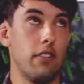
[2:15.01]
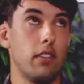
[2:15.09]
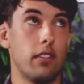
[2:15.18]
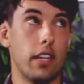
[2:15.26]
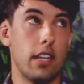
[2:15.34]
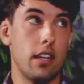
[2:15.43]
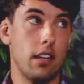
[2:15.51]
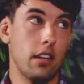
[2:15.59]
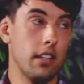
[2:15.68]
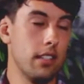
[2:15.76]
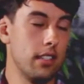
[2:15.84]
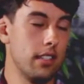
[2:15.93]
Have you
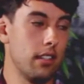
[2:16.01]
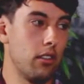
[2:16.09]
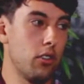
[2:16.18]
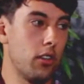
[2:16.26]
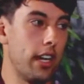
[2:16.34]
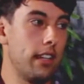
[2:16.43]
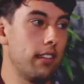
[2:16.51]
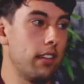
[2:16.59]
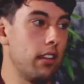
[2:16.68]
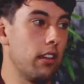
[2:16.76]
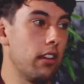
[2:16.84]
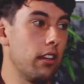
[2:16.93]
seen consistent
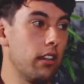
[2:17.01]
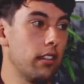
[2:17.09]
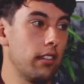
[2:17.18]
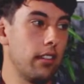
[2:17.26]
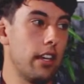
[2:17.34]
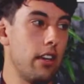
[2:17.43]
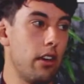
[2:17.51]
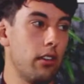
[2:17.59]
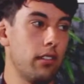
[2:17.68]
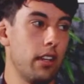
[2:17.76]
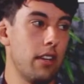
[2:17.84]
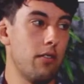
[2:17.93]
traits in the
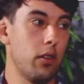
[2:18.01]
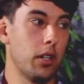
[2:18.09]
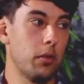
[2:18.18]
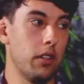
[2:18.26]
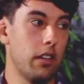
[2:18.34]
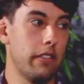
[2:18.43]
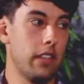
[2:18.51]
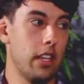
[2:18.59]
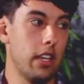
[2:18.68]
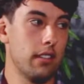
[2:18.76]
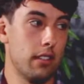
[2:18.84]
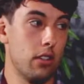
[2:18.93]
CEOs that you've worked with over
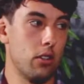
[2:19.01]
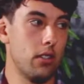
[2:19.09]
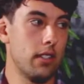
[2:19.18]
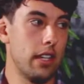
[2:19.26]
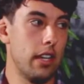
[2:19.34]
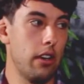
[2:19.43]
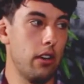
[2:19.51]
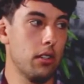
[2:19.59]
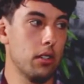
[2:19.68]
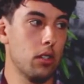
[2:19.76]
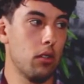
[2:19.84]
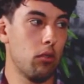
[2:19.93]
the years, the good
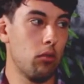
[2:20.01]
CEOs?